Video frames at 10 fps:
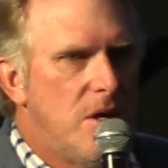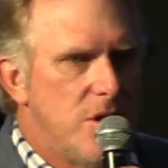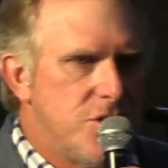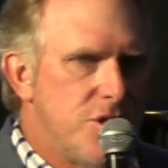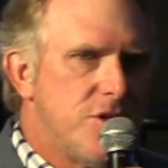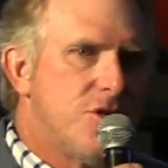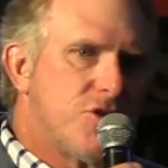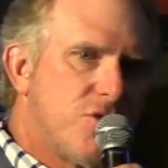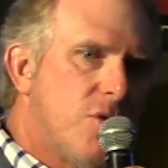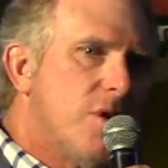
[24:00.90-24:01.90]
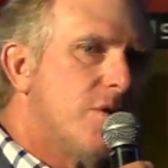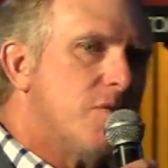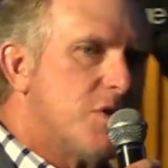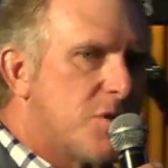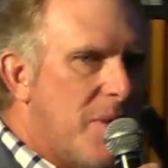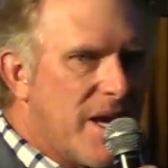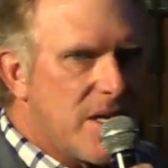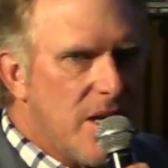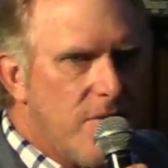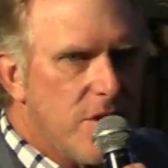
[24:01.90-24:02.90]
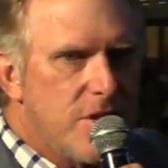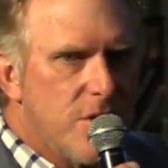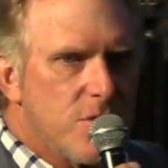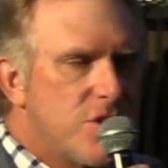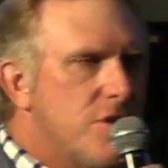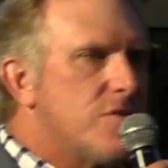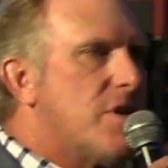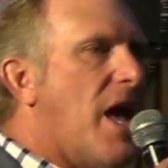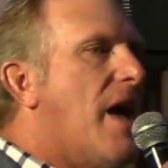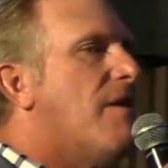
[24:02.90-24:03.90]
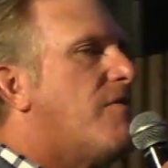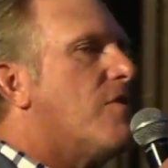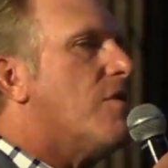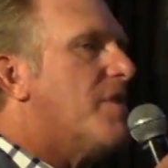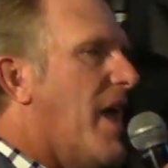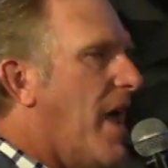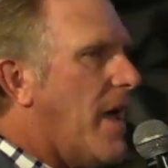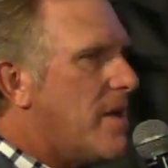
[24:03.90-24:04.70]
is you destroy the respect level that those children have for their dad.